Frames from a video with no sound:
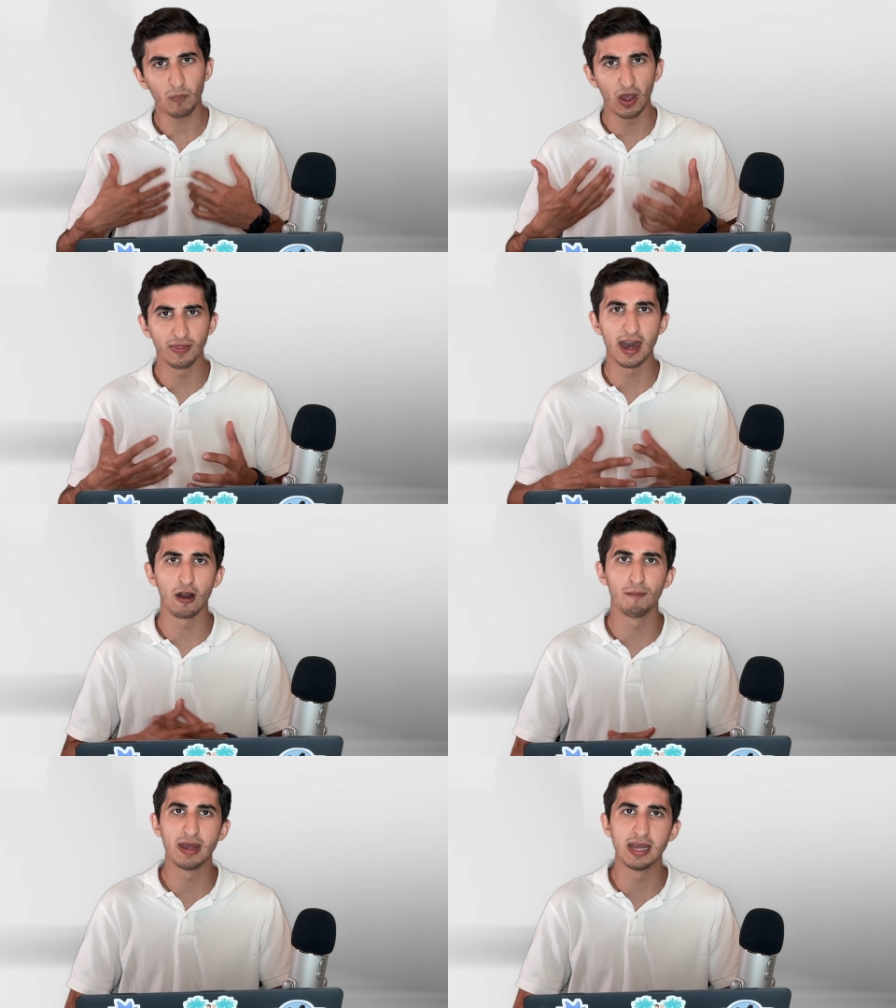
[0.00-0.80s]
that are
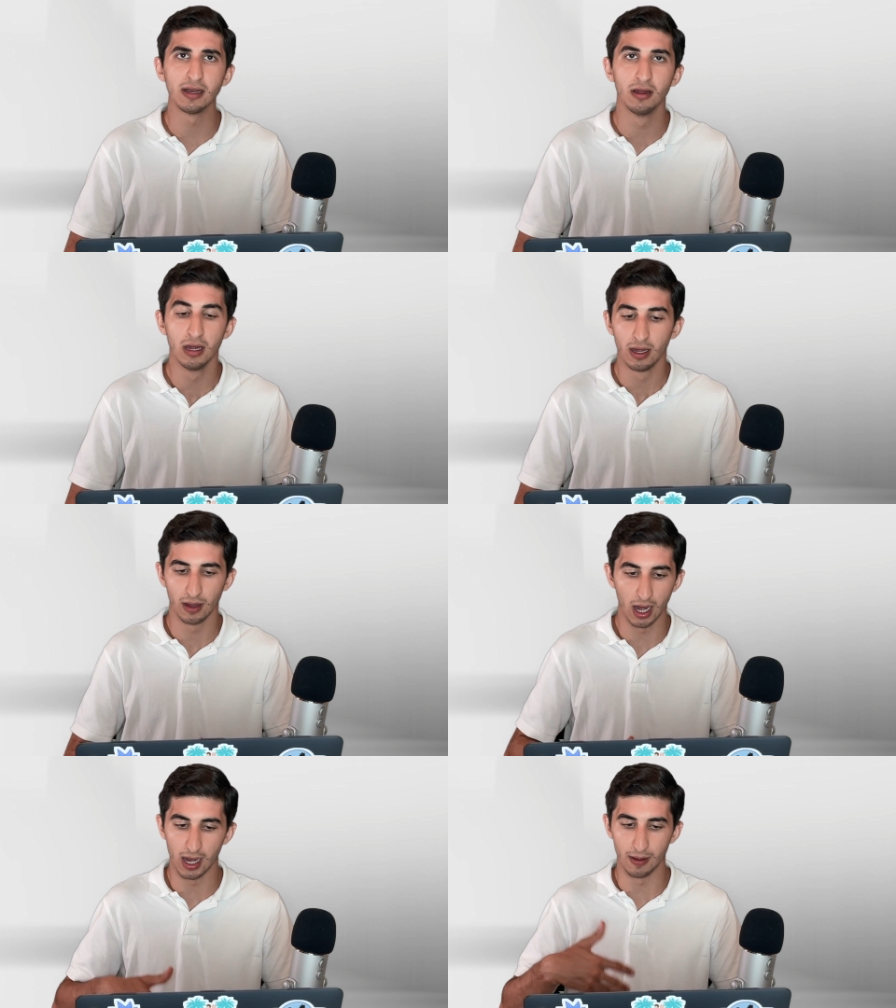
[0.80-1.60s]
being
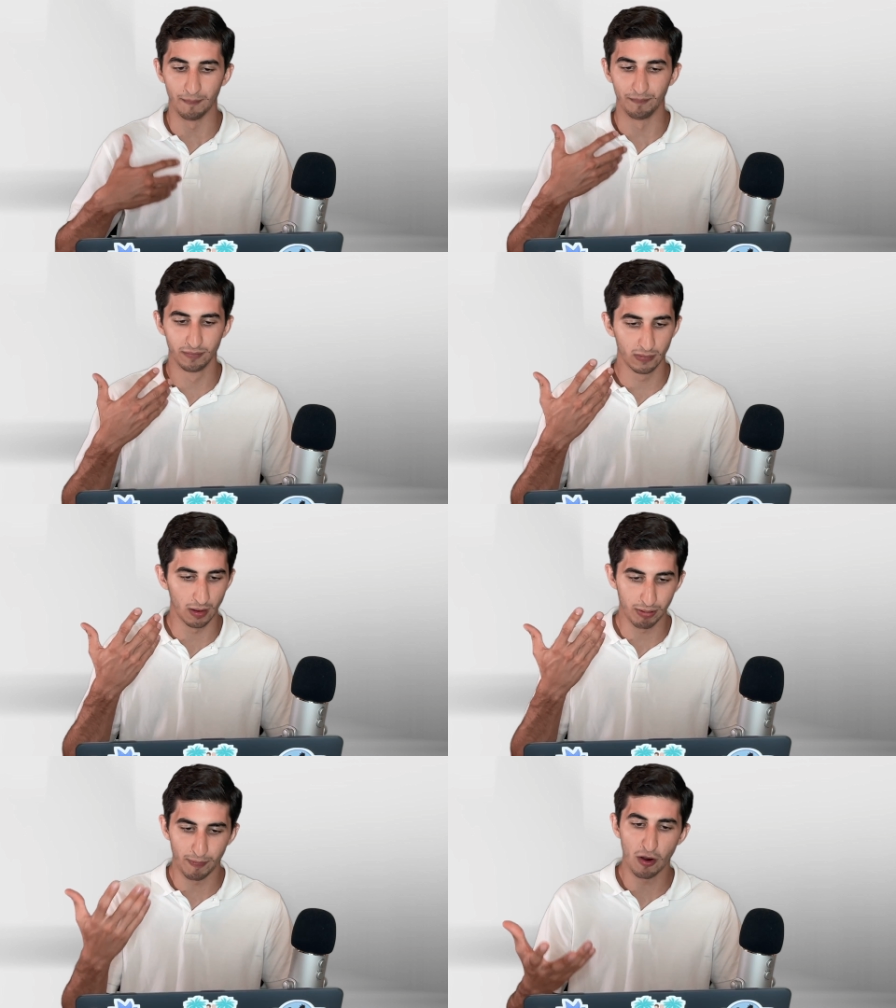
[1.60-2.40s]

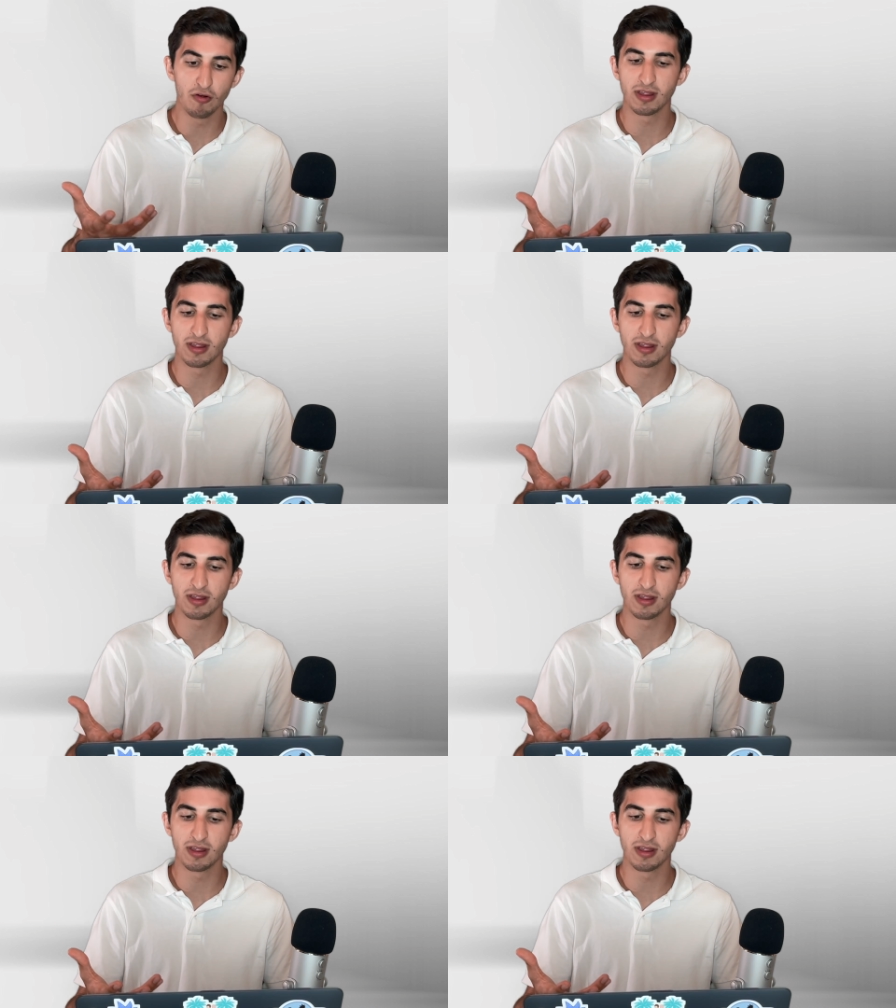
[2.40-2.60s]
proposed